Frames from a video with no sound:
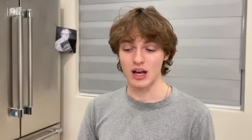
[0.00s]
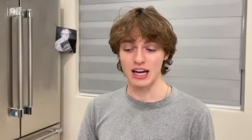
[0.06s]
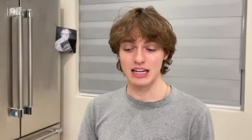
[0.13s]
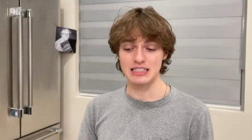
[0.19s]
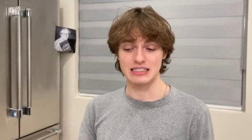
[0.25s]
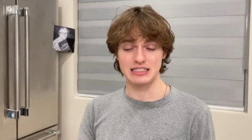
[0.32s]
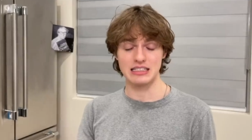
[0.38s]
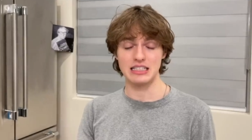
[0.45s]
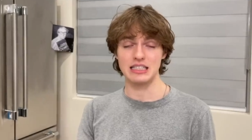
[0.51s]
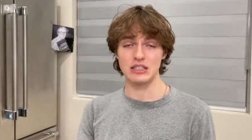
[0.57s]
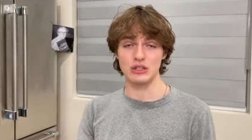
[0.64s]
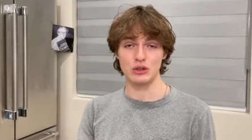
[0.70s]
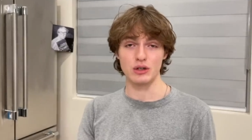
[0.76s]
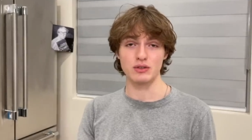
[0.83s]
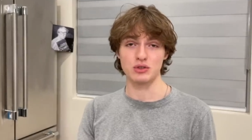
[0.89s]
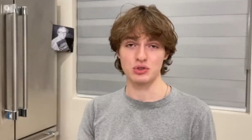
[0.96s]
I can see that
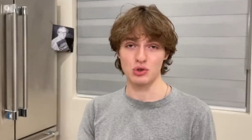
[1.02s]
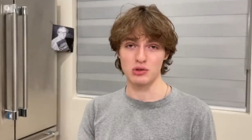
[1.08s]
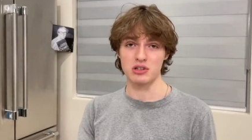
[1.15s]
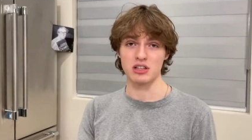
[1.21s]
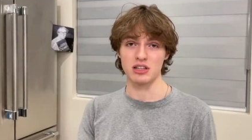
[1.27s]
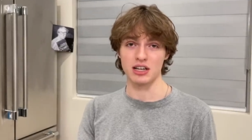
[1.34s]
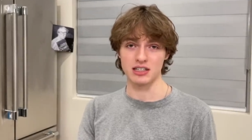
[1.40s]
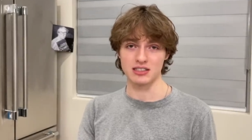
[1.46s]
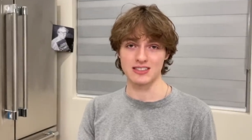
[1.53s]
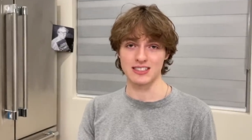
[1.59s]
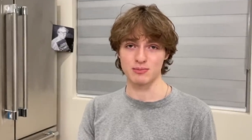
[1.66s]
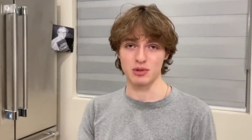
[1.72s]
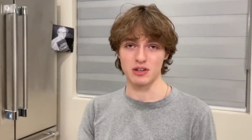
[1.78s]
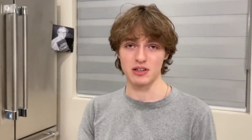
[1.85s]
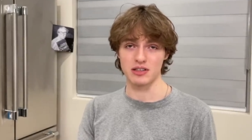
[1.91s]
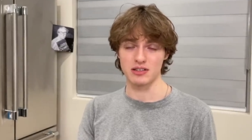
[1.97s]
you have stolen a license plate.